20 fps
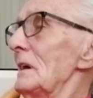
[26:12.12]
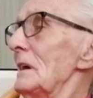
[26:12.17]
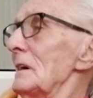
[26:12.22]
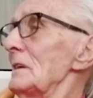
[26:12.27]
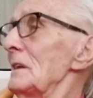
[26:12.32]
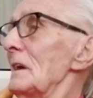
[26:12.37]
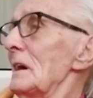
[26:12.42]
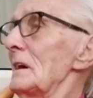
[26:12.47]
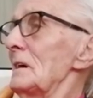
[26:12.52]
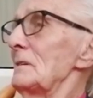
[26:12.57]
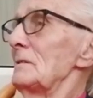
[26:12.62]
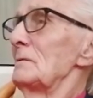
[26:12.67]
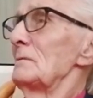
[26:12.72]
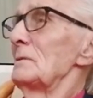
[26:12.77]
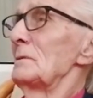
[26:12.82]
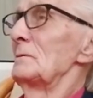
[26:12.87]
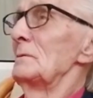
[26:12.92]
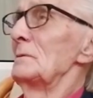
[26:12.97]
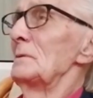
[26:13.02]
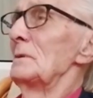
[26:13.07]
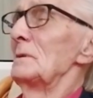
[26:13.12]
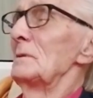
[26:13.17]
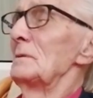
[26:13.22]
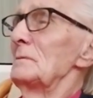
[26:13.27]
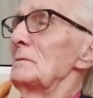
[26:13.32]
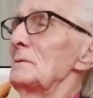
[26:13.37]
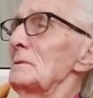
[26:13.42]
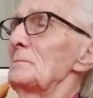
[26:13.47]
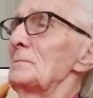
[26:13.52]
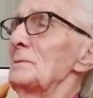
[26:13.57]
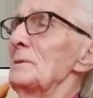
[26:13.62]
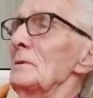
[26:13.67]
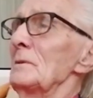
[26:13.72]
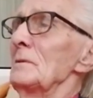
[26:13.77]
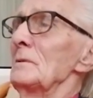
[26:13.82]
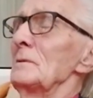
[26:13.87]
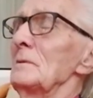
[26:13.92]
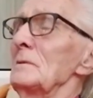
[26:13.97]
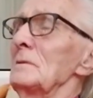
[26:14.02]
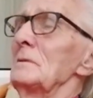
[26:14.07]
And Andrew was
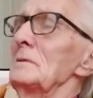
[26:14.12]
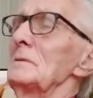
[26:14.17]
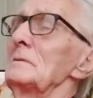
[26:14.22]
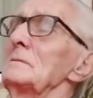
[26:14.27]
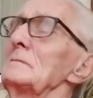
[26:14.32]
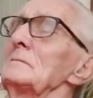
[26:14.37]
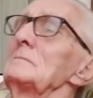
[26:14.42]
born